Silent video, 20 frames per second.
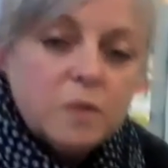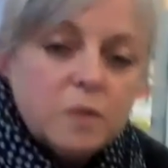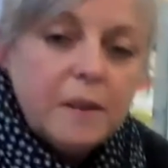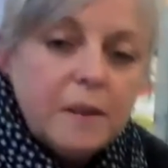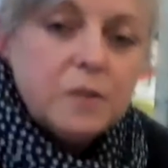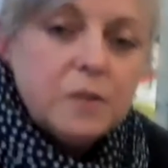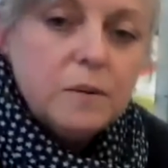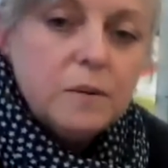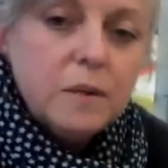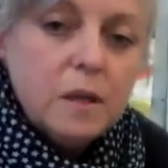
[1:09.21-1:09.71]

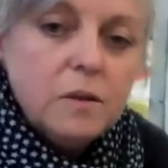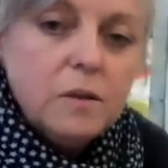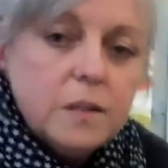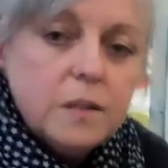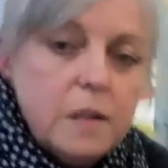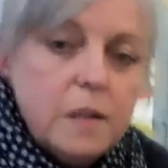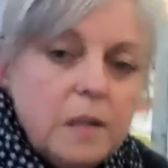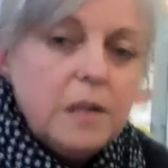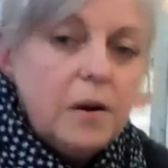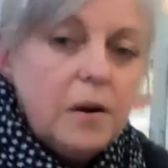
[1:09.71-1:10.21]
about doing those
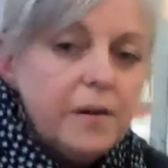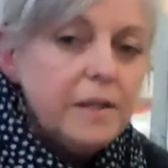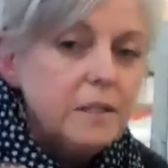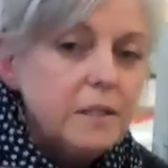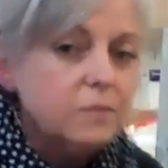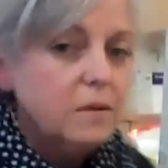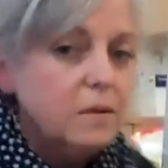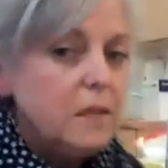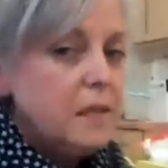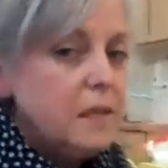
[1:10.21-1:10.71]

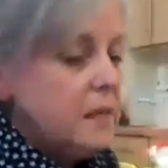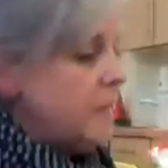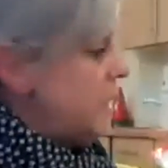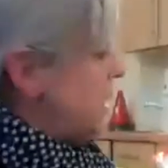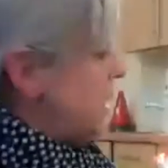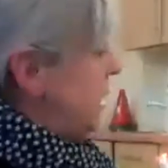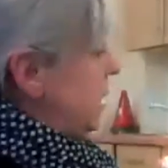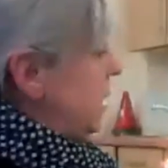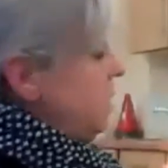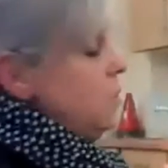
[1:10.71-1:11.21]
lines really neatly.